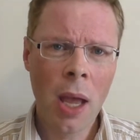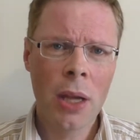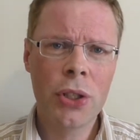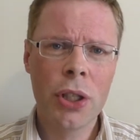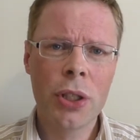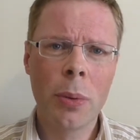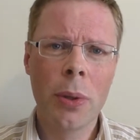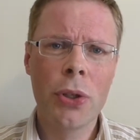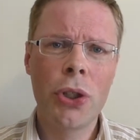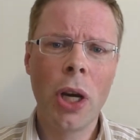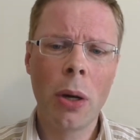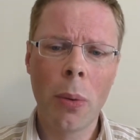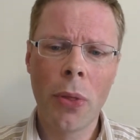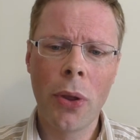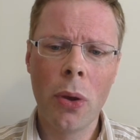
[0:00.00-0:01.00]
I just want to
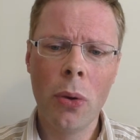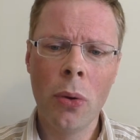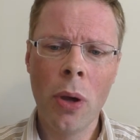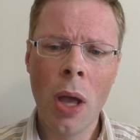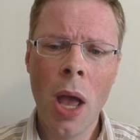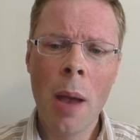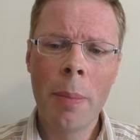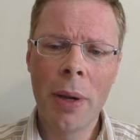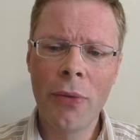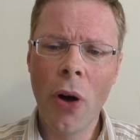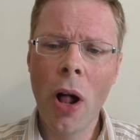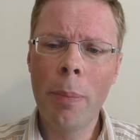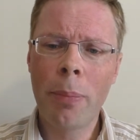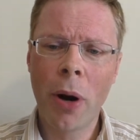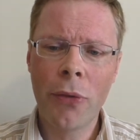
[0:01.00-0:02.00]
share with you, but if
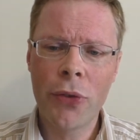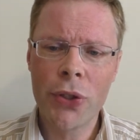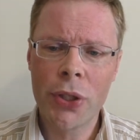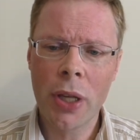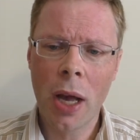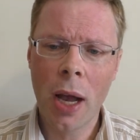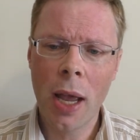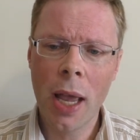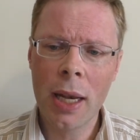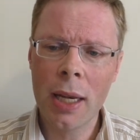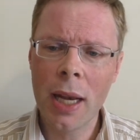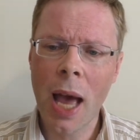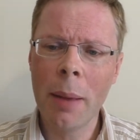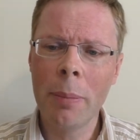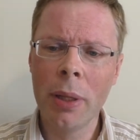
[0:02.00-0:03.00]
all prophesy and
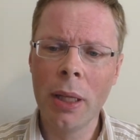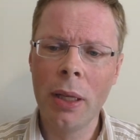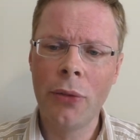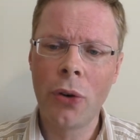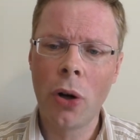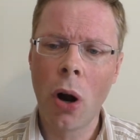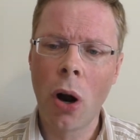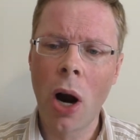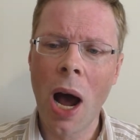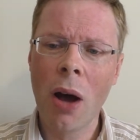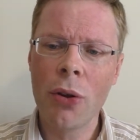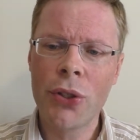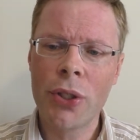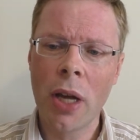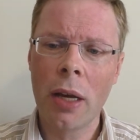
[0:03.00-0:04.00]
an unbeliever or
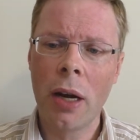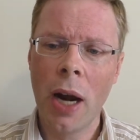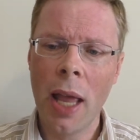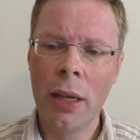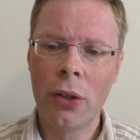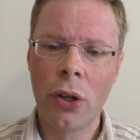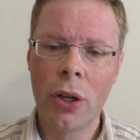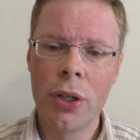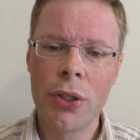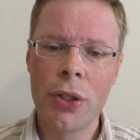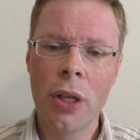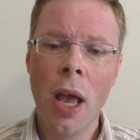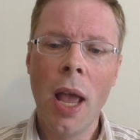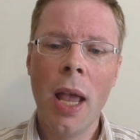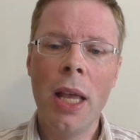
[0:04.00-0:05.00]
outsider
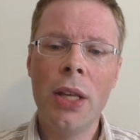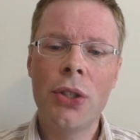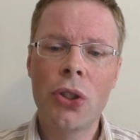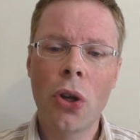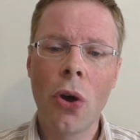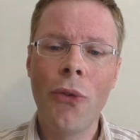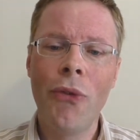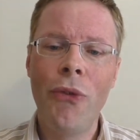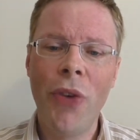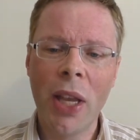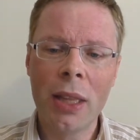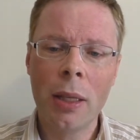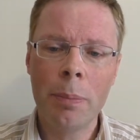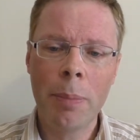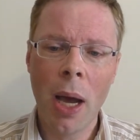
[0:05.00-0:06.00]
enters, he is
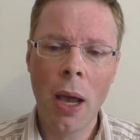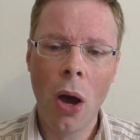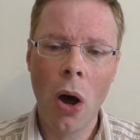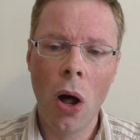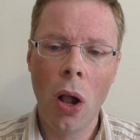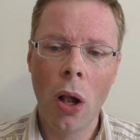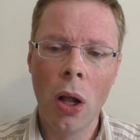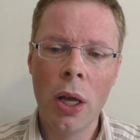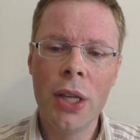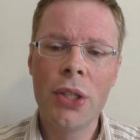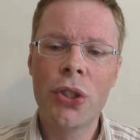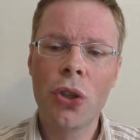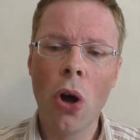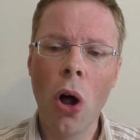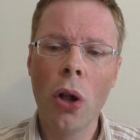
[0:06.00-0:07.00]
convicted by all, he
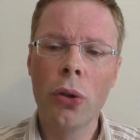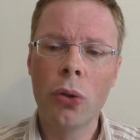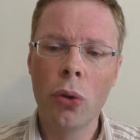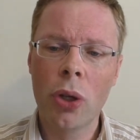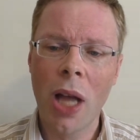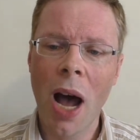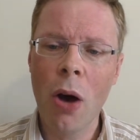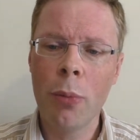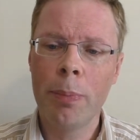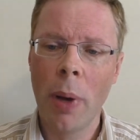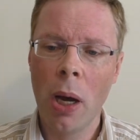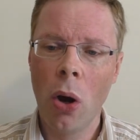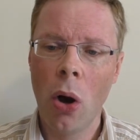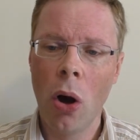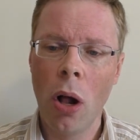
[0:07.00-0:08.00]
is called to account
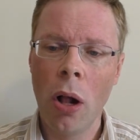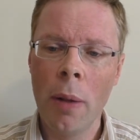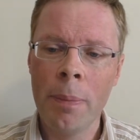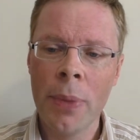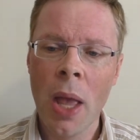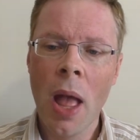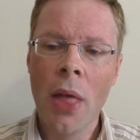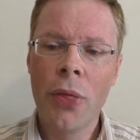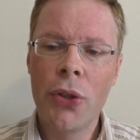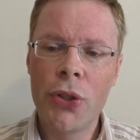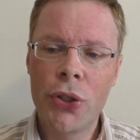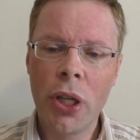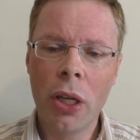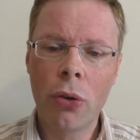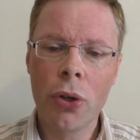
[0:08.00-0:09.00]
by all, the
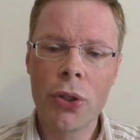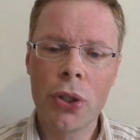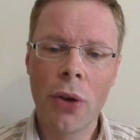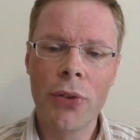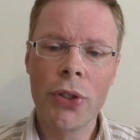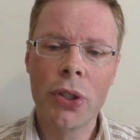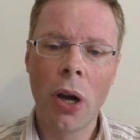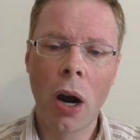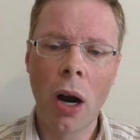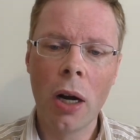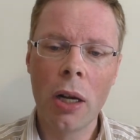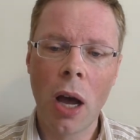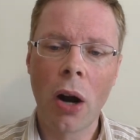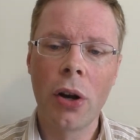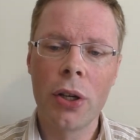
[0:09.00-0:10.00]
secrets of his
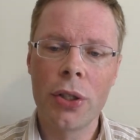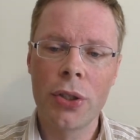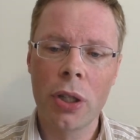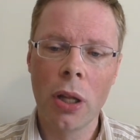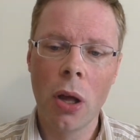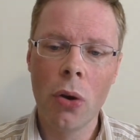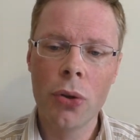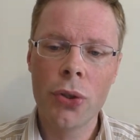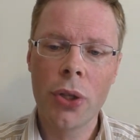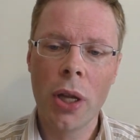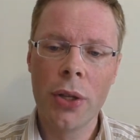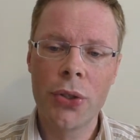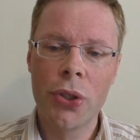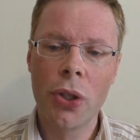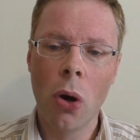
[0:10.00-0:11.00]
heart are disclosed,
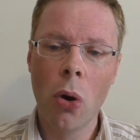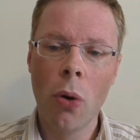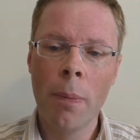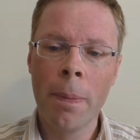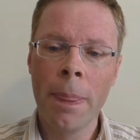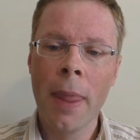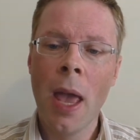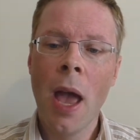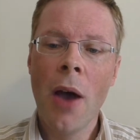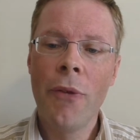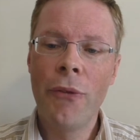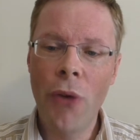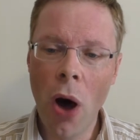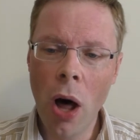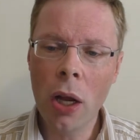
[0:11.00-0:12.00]
and so,
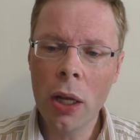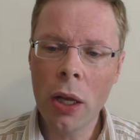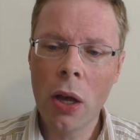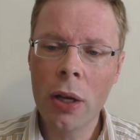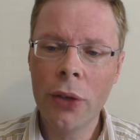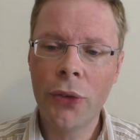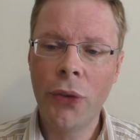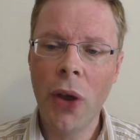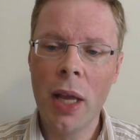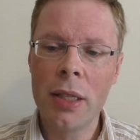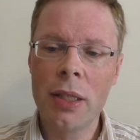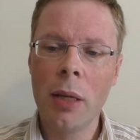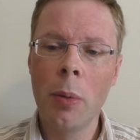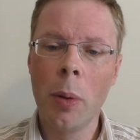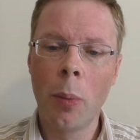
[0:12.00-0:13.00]
falling on his
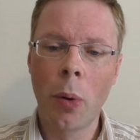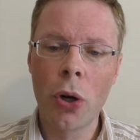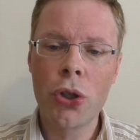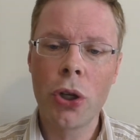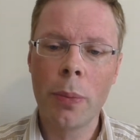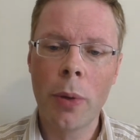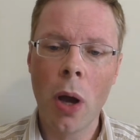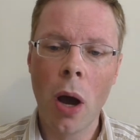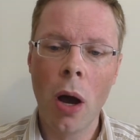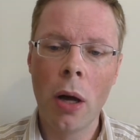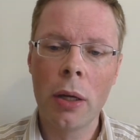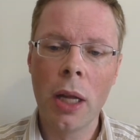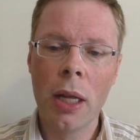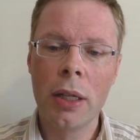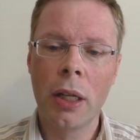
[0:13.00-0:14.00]
face, he will worship
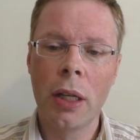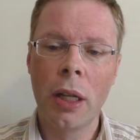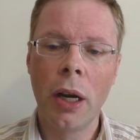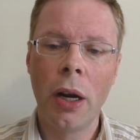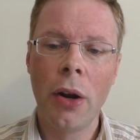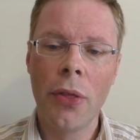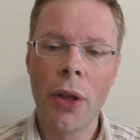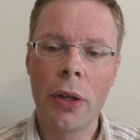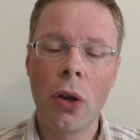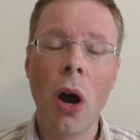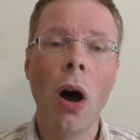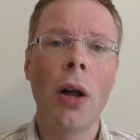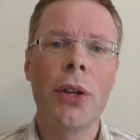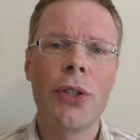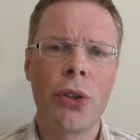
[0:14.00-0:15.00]
God and declare that
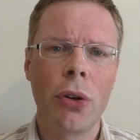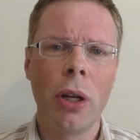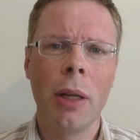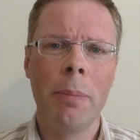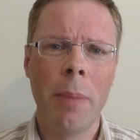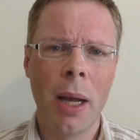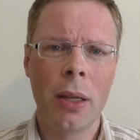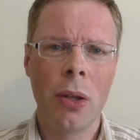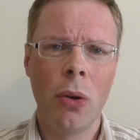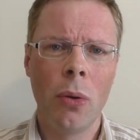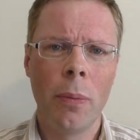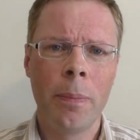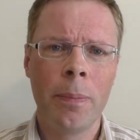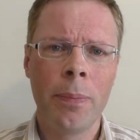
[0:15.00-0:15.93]
God is really among you.